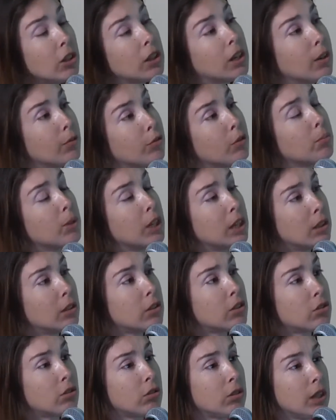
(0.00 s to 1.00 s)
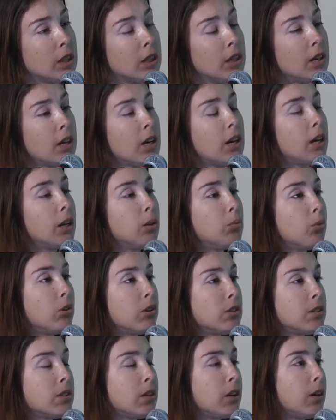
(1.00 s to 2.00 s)
came from industry and
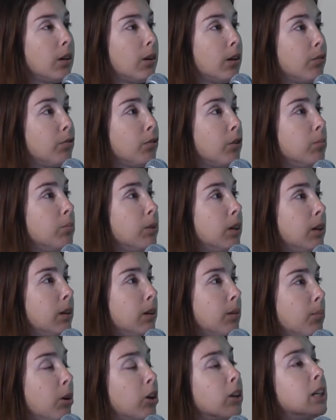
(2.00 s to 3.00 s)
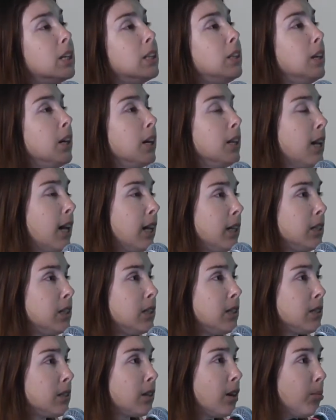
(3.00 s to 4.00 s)
was from a marketing
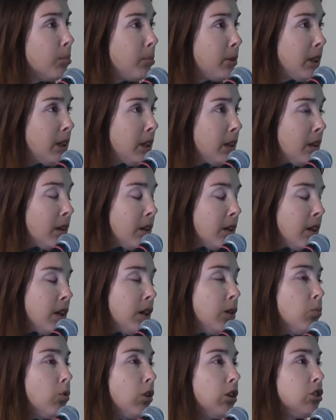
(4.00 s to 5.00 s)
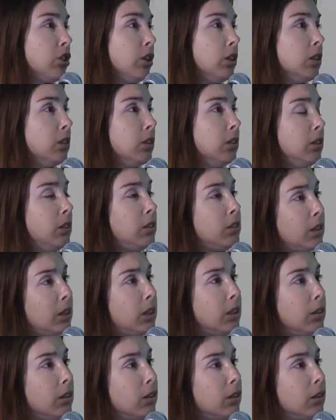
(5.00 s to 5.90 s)
analysis company in Washington, D.C.